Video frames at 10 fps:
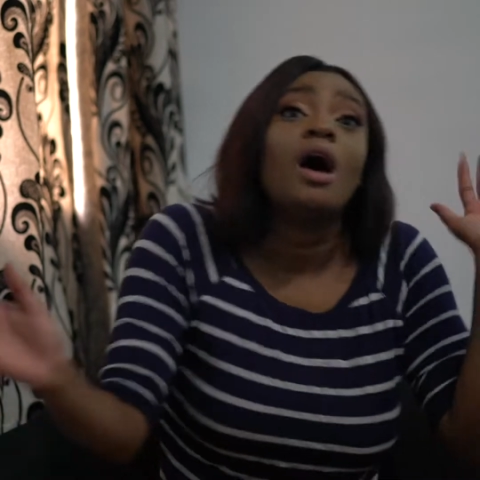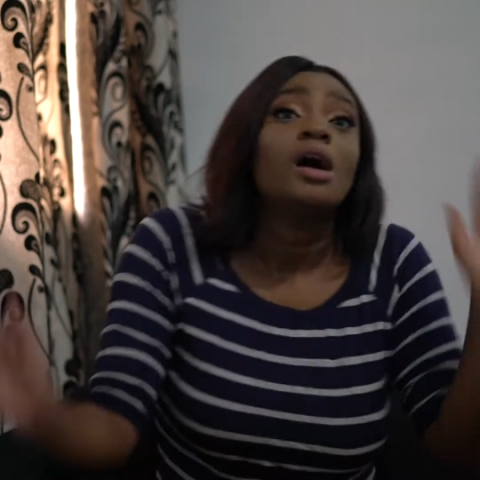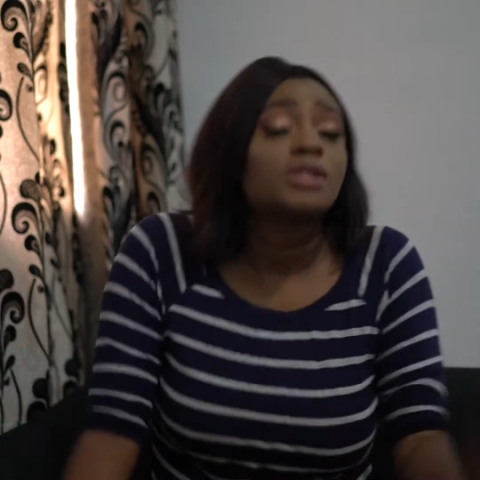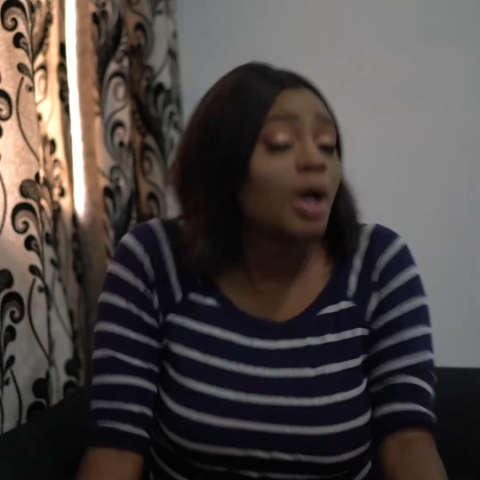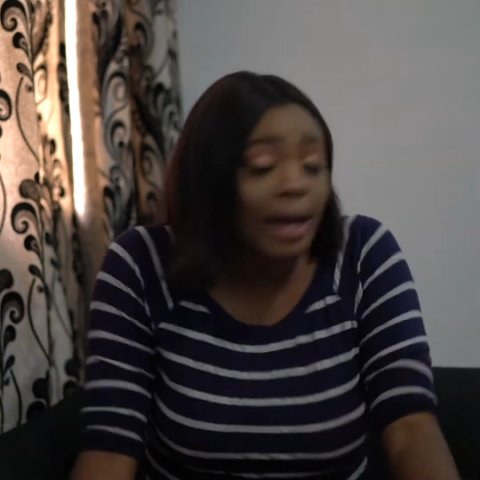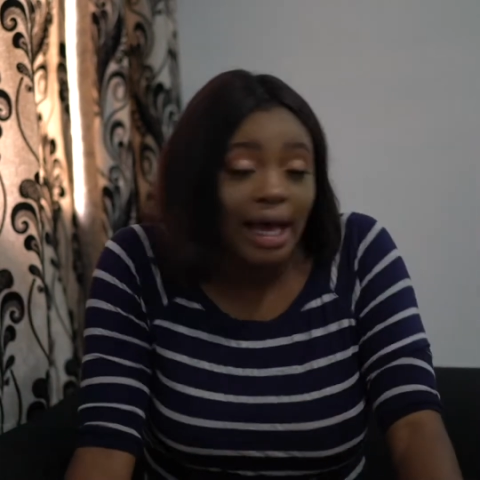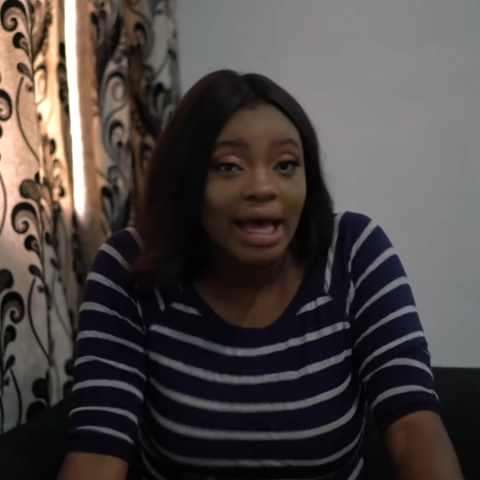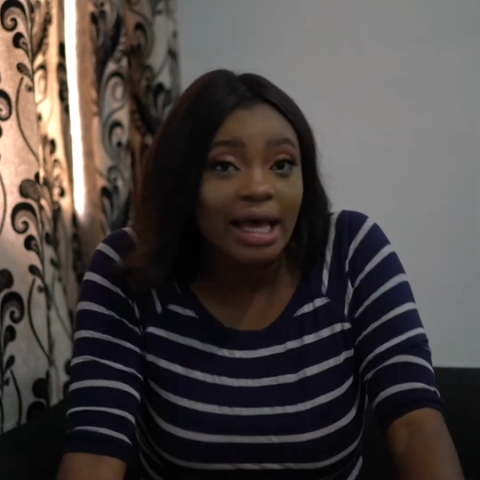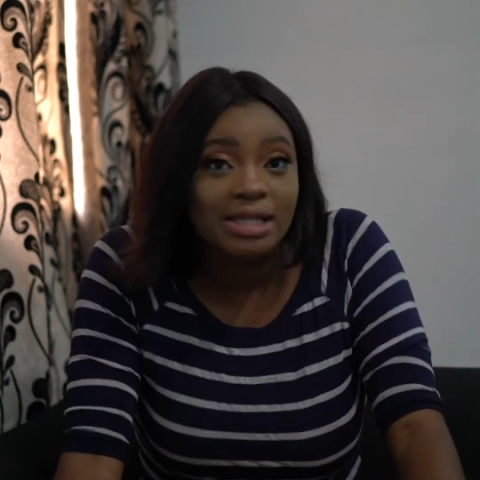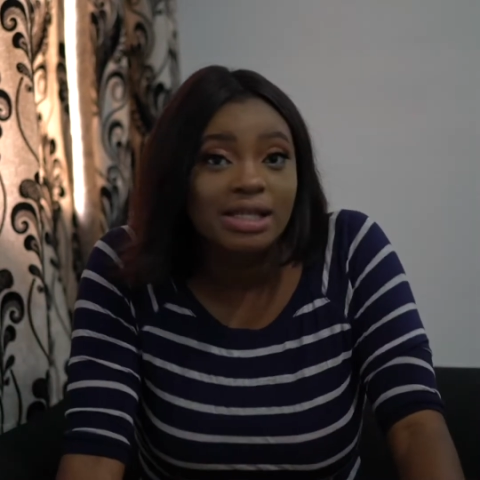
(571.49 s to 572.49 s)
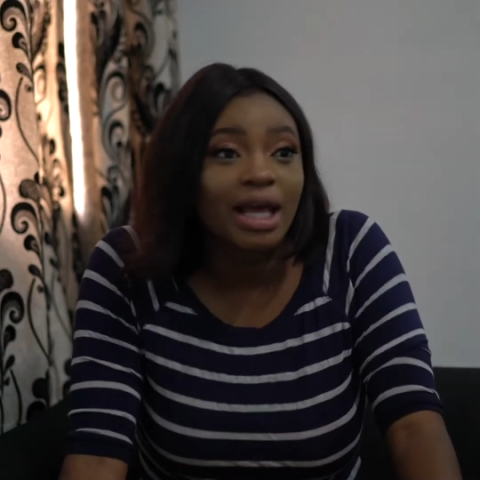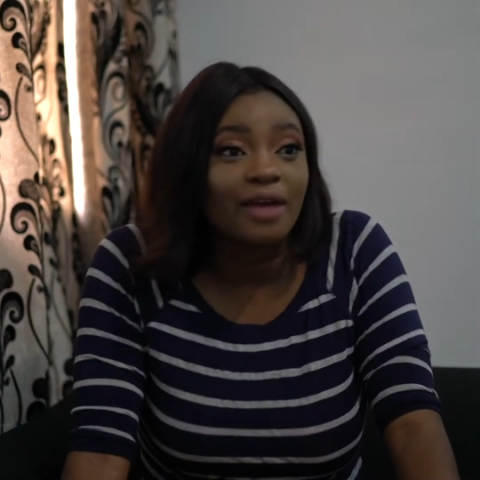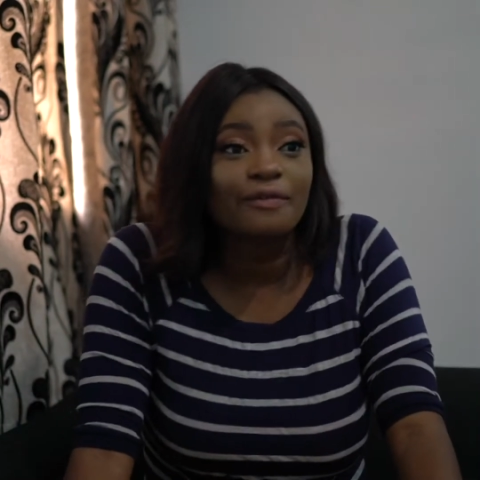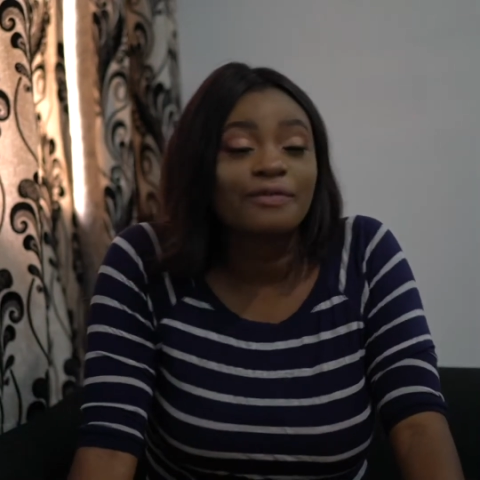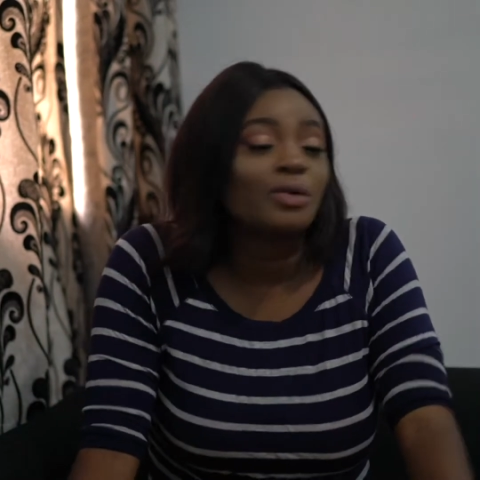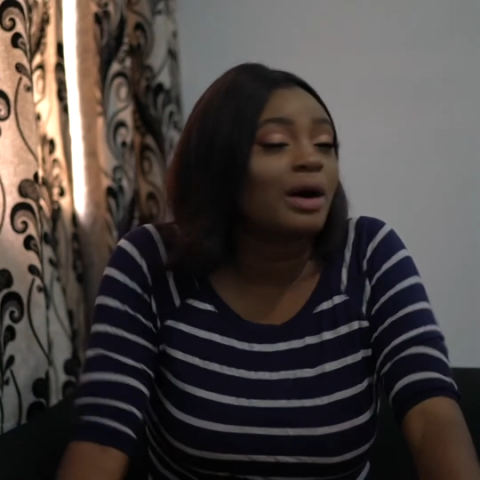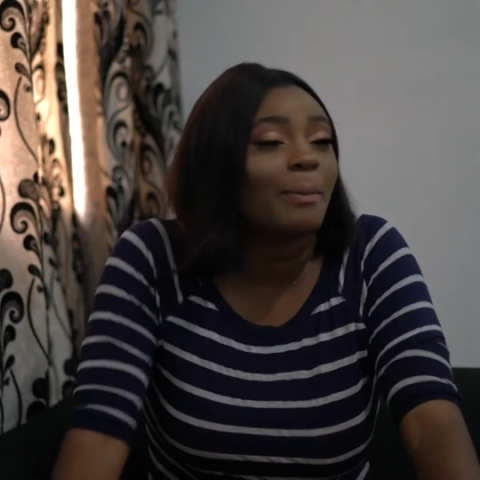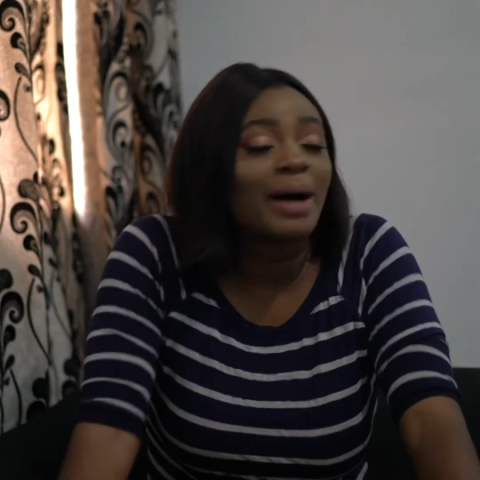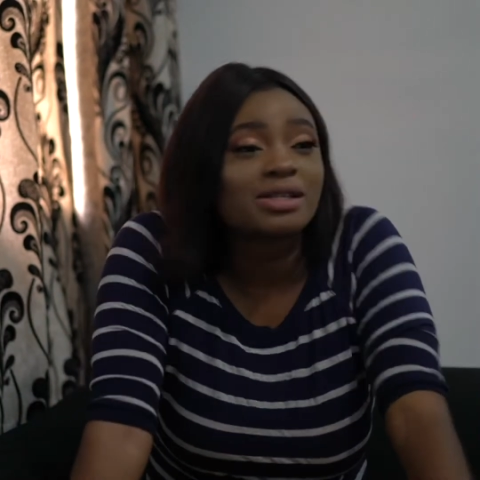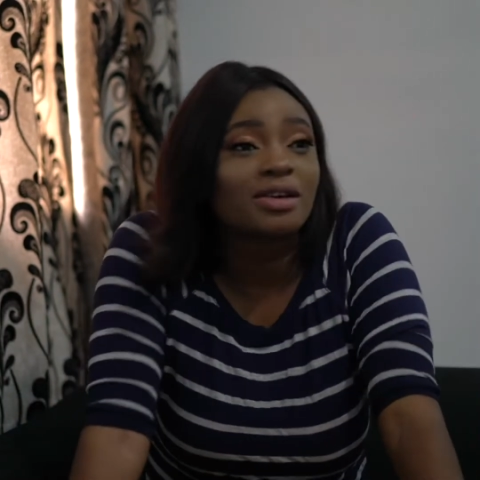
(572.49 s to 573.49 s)
So guys, if you are
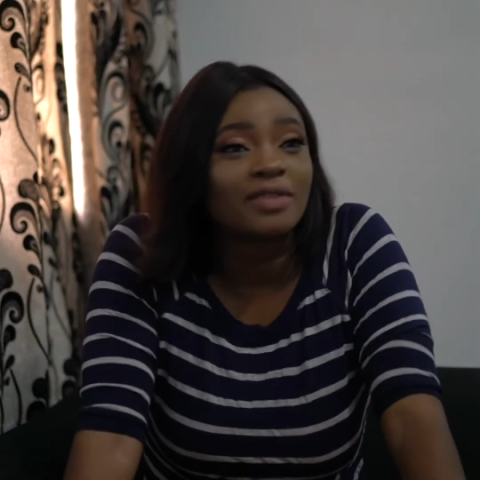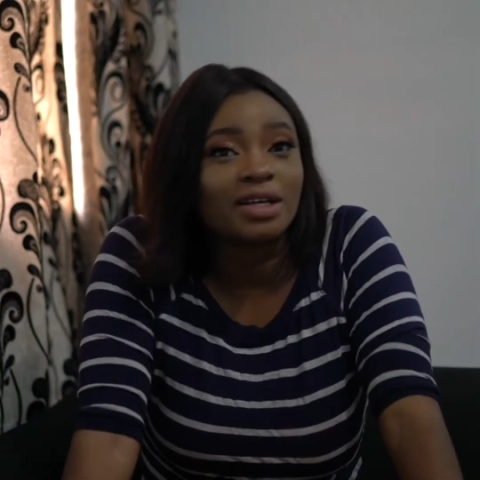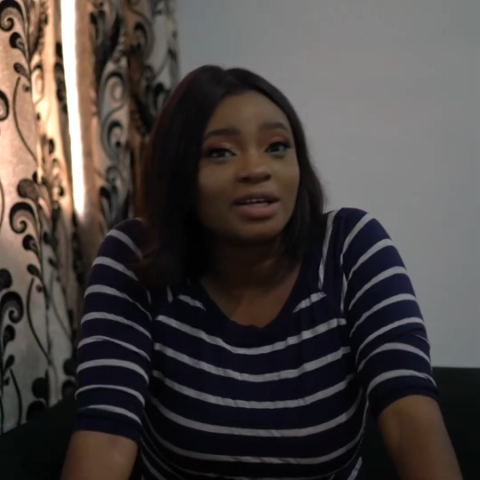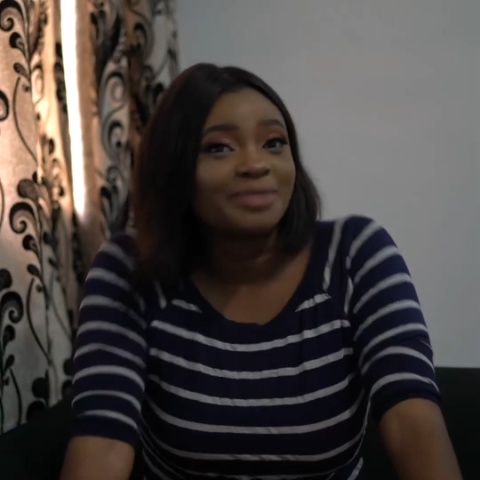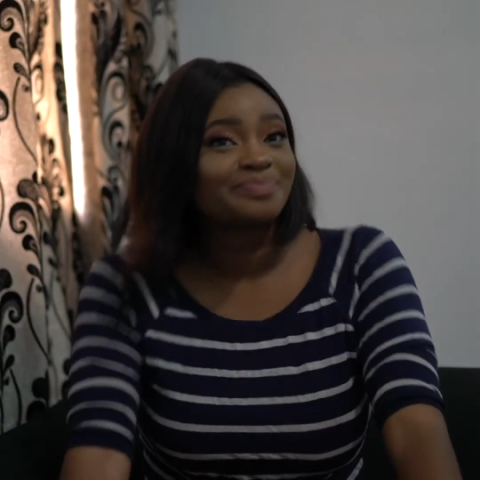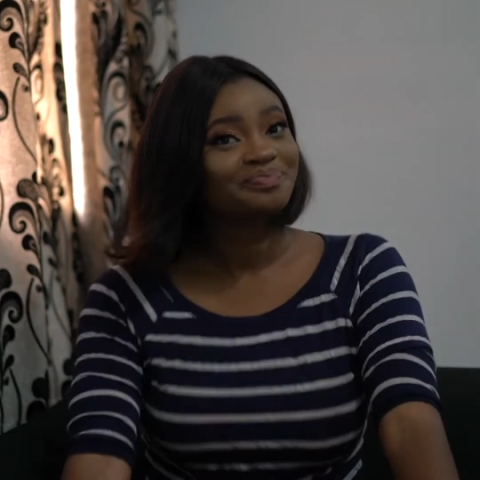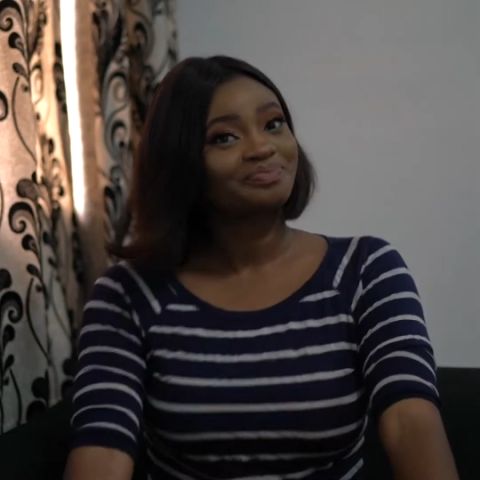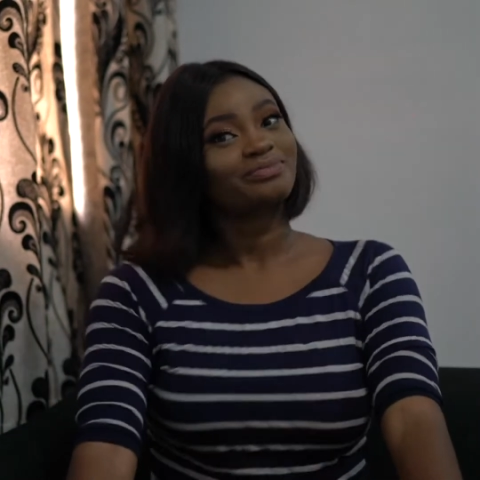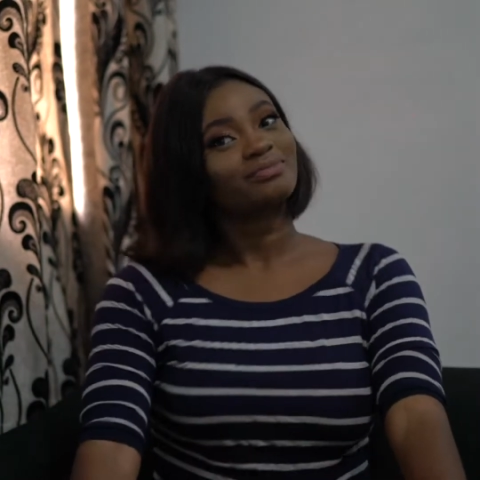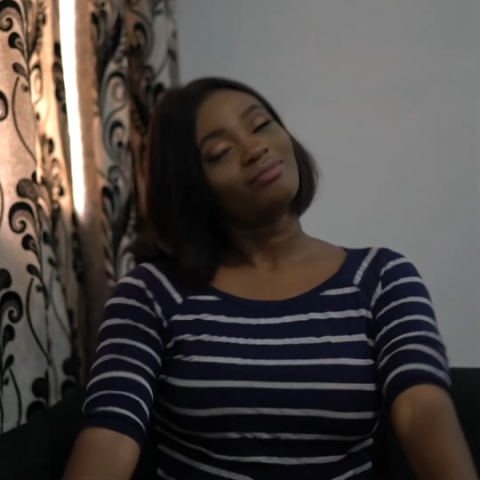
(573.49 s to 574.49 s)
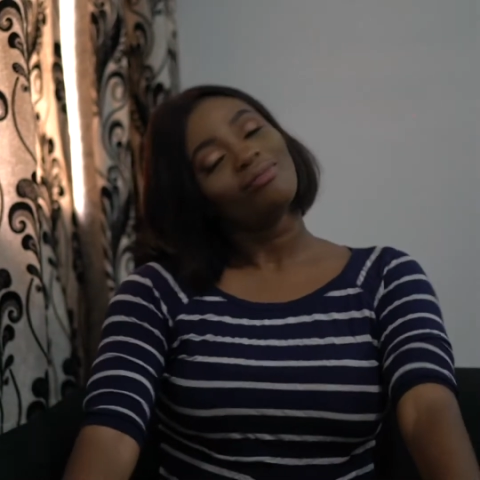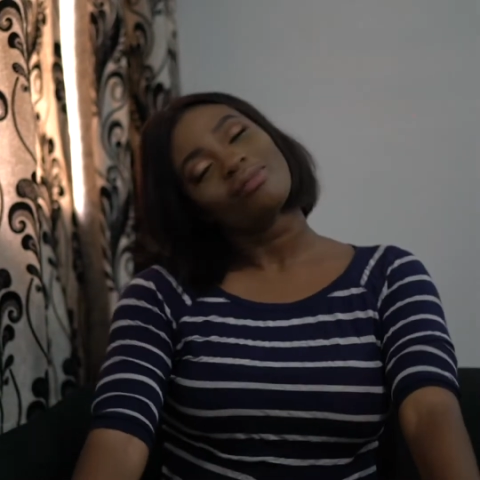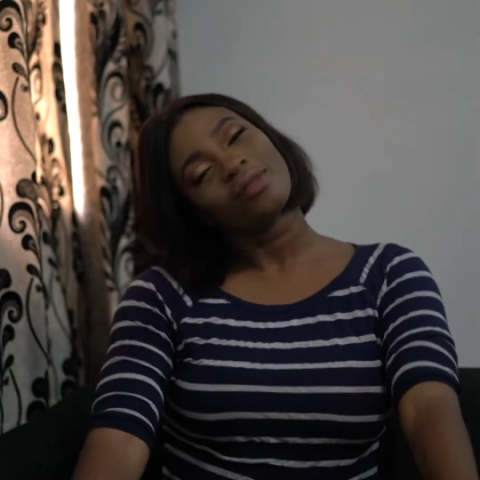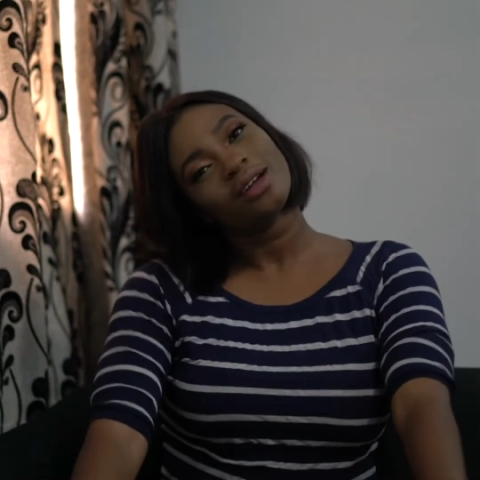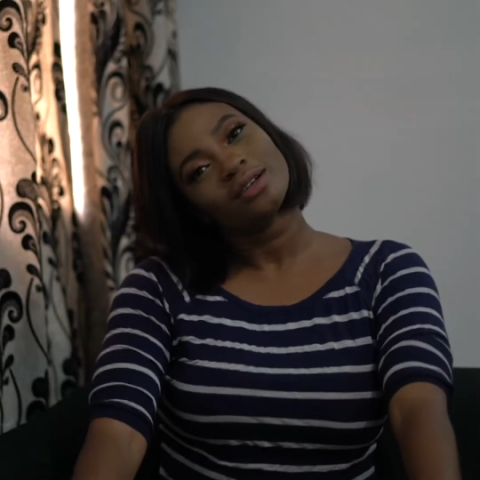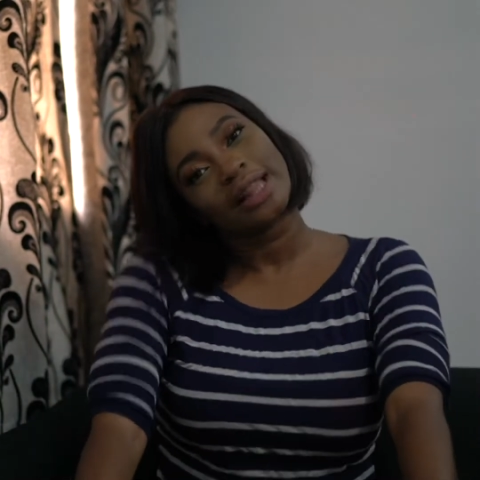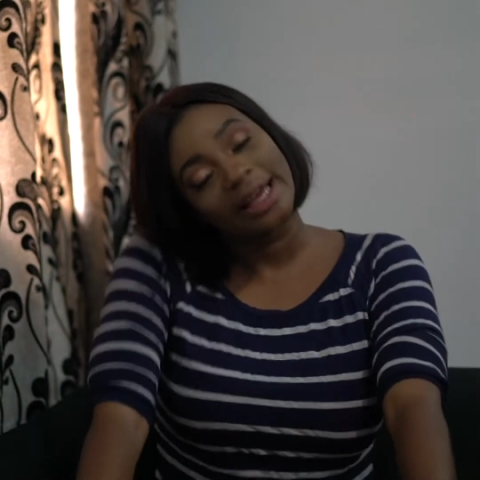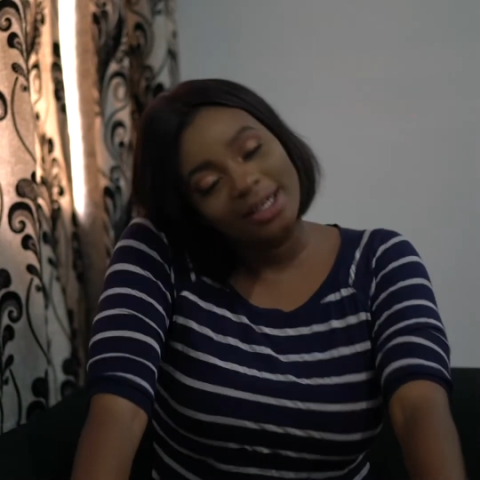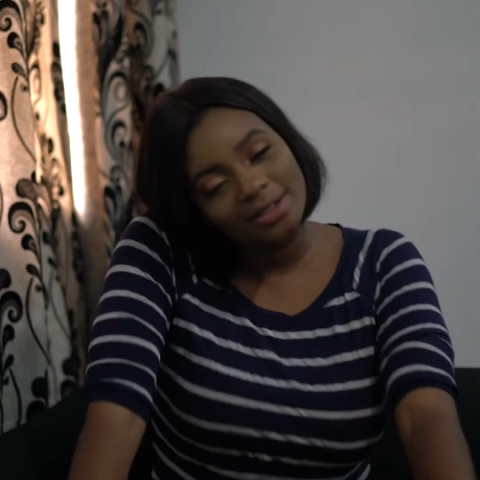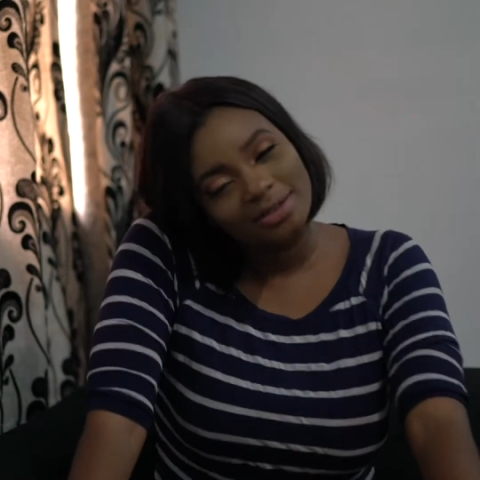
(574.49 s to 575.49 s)
part of the clique,